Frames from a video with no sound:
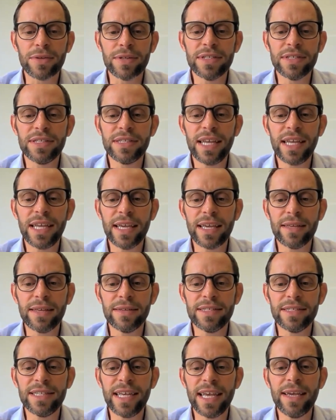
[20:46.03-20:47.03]

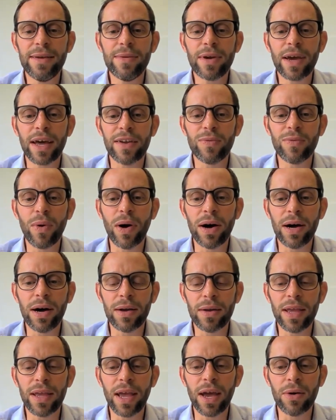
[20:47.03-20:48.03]
see kind of
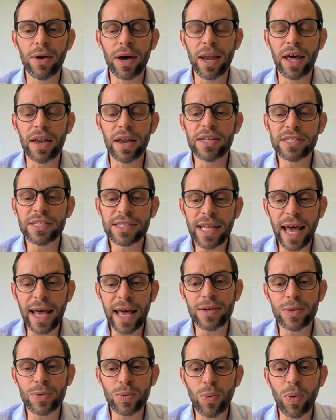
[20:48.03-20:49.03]
what and
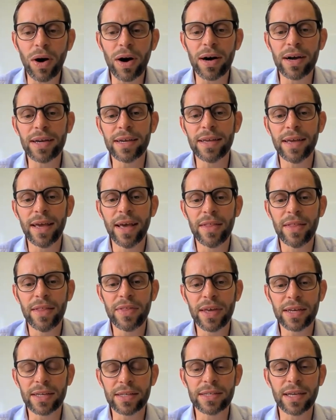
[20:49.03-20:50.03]
understand why
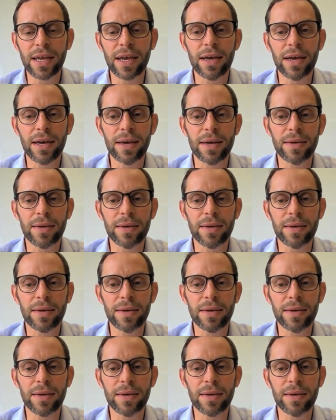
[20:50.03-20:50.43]
things